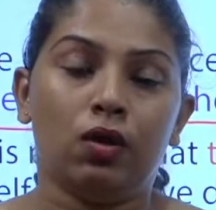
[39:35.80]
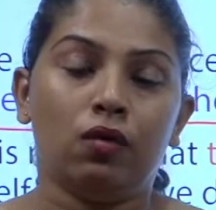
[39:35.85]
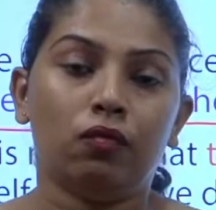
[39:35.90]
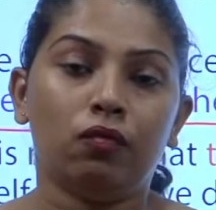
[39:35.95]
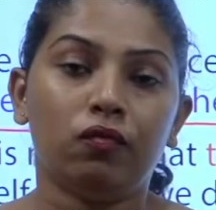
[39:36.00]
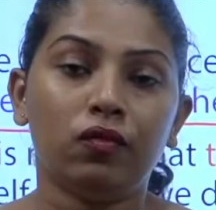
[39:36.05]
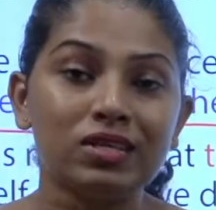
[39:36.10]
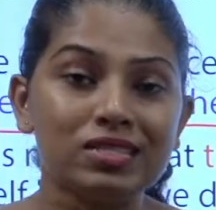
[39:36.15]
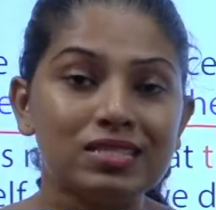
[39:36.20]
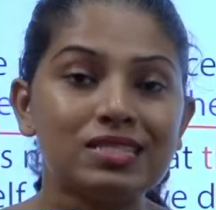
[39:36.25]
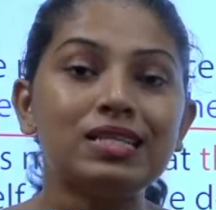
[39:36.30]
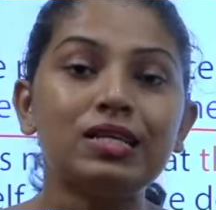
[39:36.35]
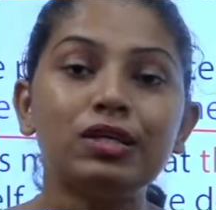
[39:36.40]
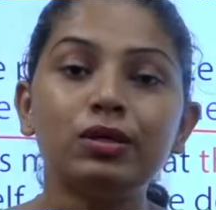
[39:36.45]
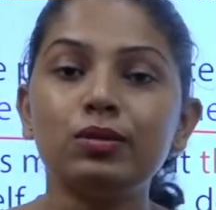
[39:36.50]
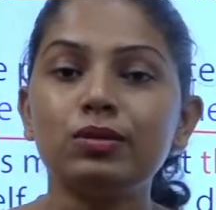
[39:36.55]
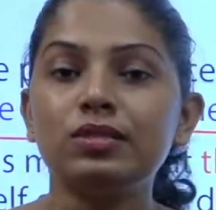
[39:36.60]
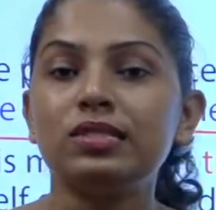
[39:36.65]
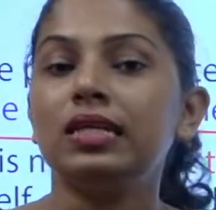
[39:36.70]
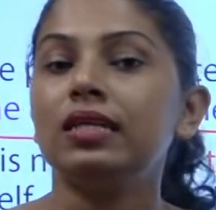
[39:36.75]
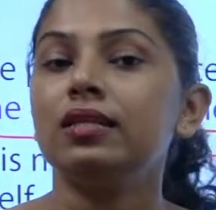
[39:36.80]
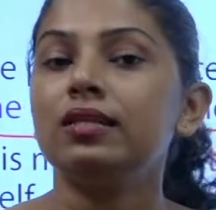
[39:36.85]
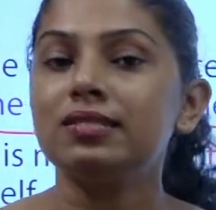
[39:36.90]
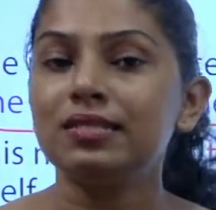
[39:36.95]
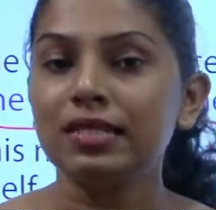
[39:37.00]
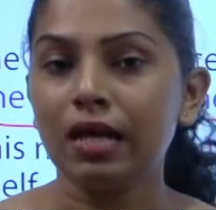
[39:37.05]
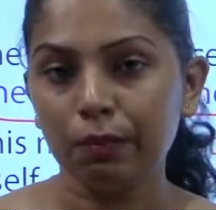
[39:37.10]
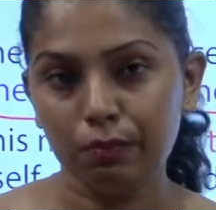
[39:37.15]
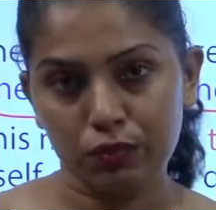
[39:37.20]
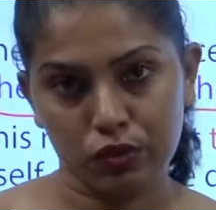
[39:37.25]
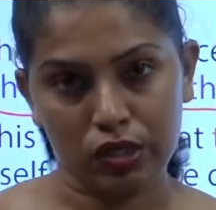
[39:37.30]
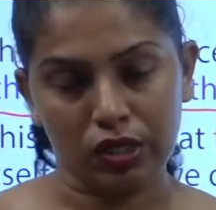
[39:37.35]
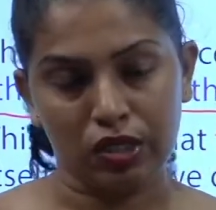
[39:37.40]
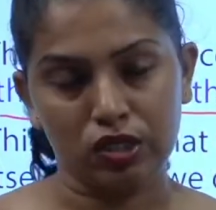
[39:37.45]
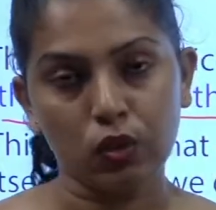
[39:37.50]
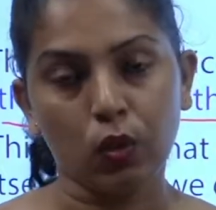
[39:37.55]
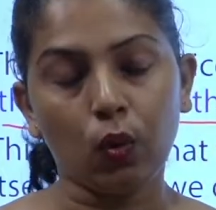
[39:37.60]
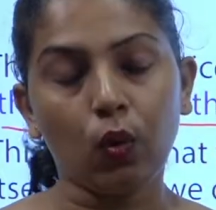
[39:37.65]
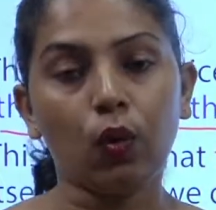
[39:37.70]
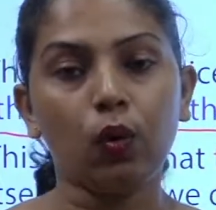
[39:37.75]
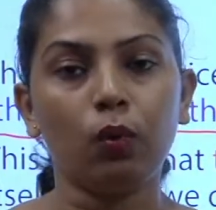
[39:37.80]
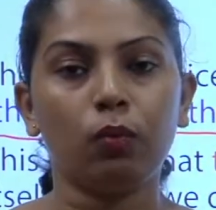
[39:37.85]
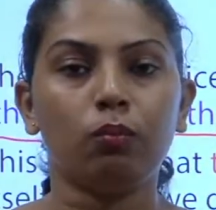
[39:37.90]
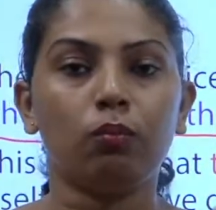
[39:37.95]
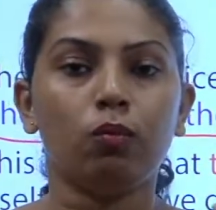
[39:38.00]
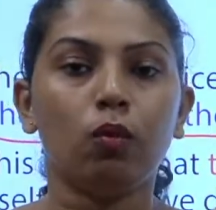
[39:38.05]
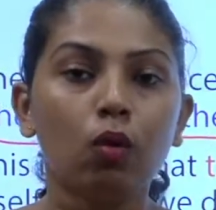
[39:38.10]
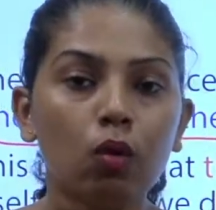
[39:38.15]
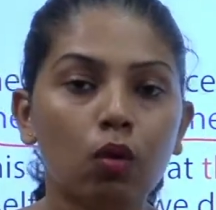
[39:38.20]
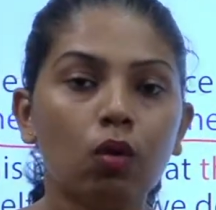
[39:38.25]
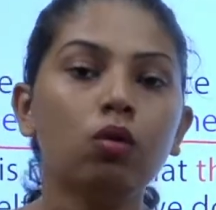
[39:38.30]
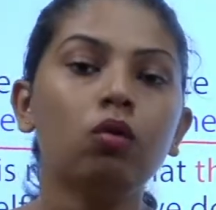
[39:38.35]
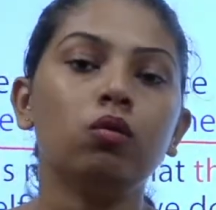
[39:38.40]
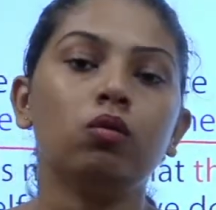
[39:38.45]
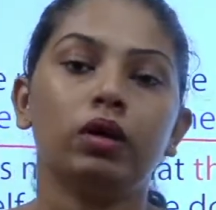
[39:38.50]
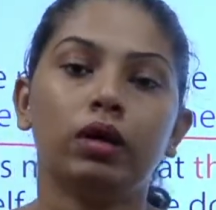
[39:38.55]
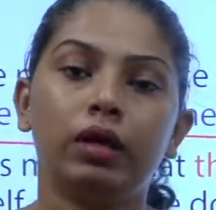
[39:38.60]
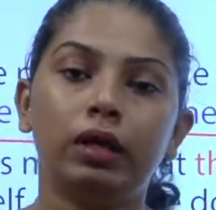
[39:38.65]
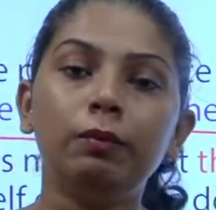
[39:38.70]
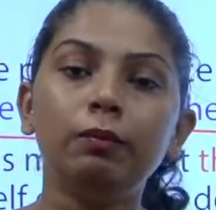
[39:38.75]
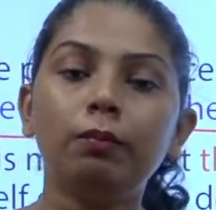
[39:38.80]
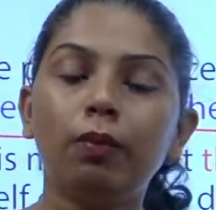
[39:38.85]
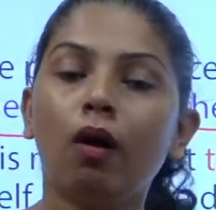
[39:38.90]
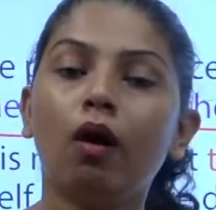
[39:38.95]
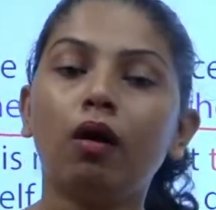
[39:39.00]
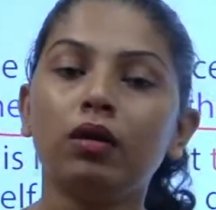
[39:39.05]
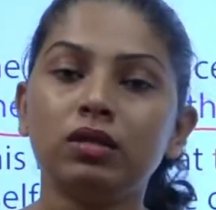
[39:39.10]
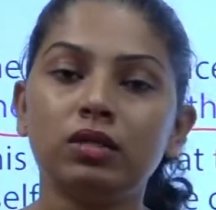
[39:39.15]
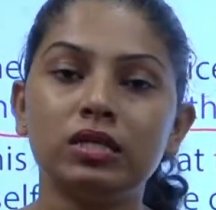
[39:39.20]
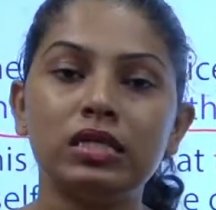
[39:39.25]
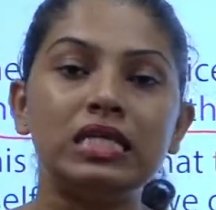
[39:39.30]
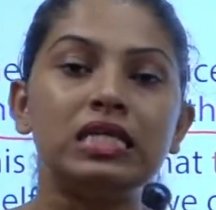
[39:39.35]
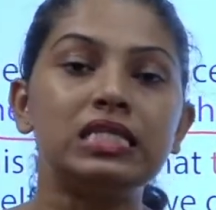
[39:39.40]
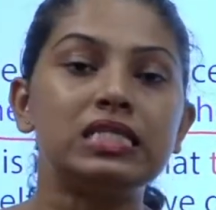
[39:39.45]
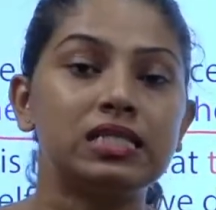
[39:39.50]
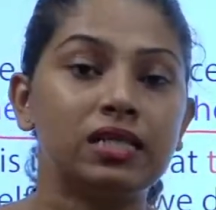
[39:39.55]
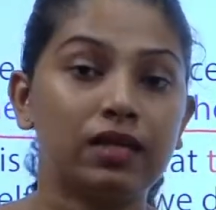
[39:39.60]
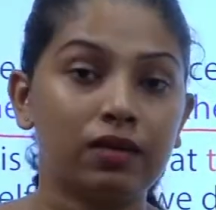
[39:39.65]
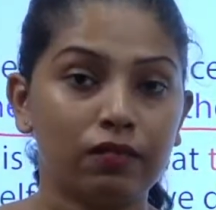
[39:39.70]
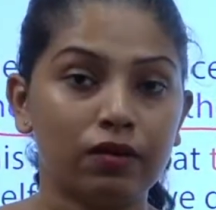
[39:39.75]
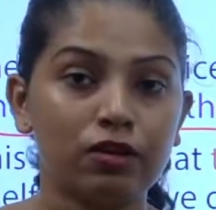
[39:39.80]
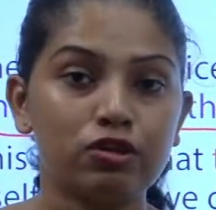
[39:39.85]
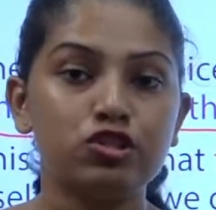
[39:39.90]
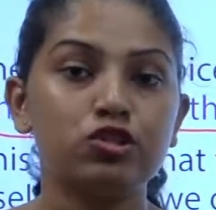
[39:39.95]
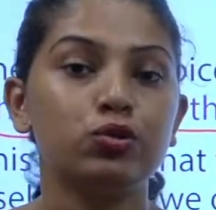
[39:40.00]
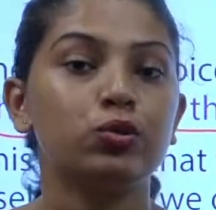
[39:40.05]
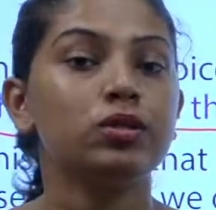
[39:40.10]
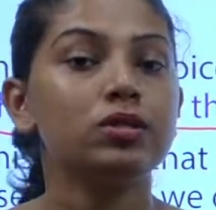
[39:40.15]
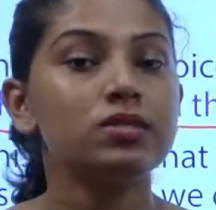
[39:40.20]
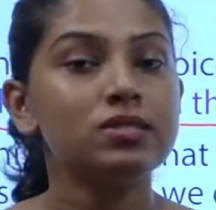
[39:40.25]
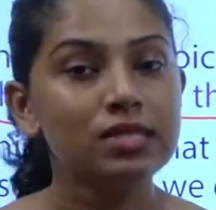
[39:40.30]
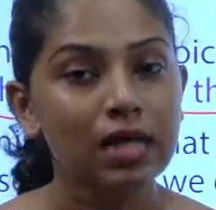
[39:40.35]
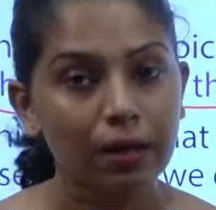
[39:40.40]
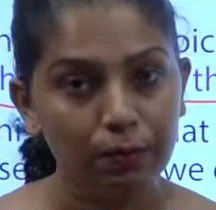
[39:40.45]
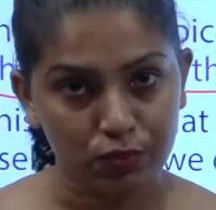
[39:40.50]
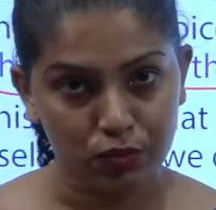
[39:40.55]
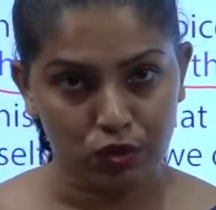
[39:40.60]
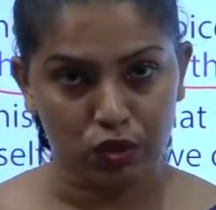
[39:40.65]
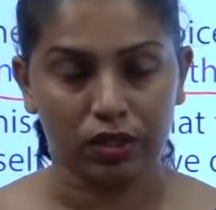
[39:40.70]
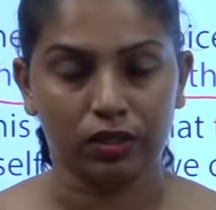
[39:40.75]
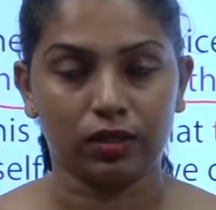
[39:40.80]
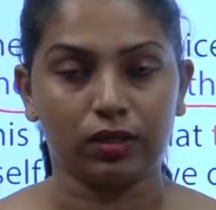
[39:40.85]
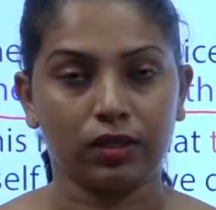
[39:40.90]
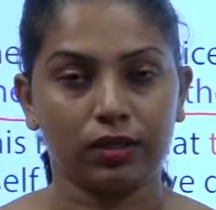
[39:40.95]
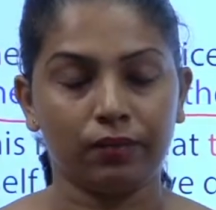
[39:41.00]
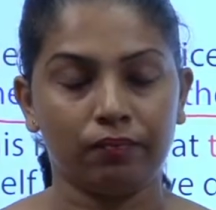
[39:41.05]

firstly using the subject, or more important is given to the subject.